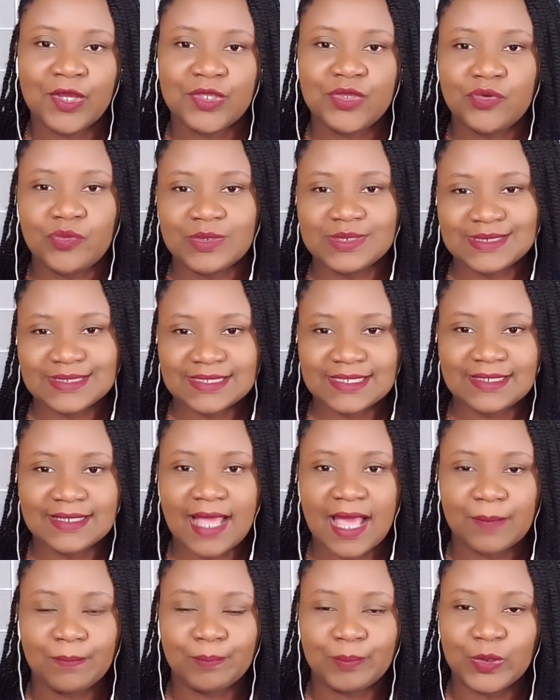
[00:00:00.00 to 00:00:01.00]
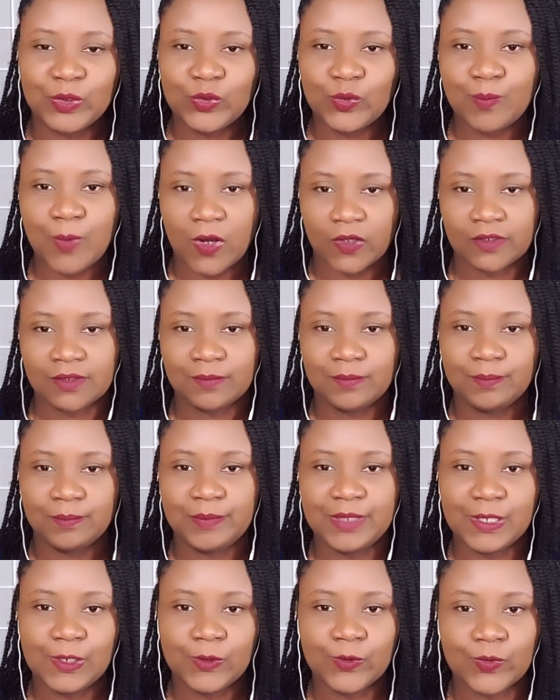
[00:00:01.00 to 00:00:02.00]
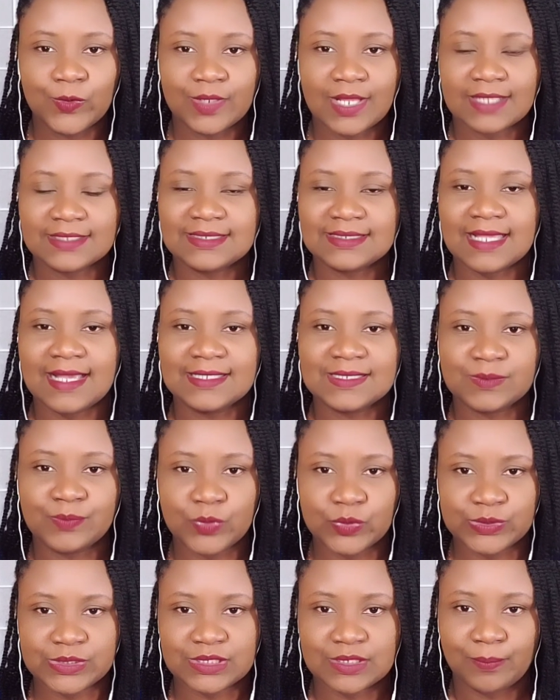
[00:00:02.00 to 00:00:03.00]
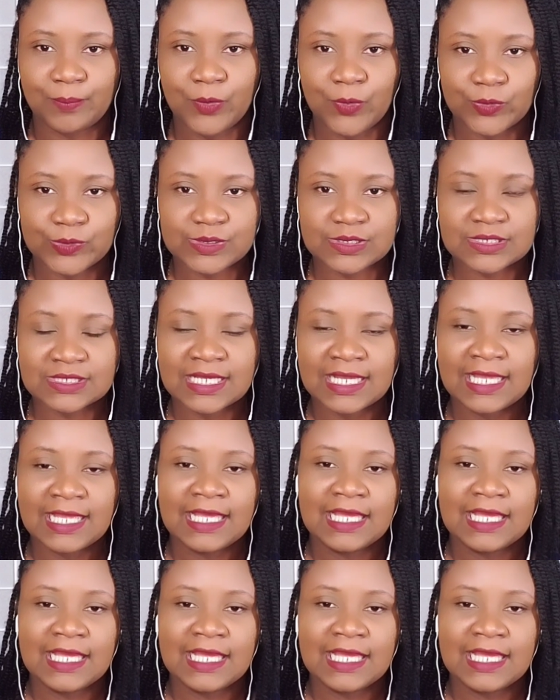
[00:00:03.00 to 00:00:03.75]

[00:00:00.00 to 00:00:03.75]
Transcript: you will see that blue button below that says boost a post.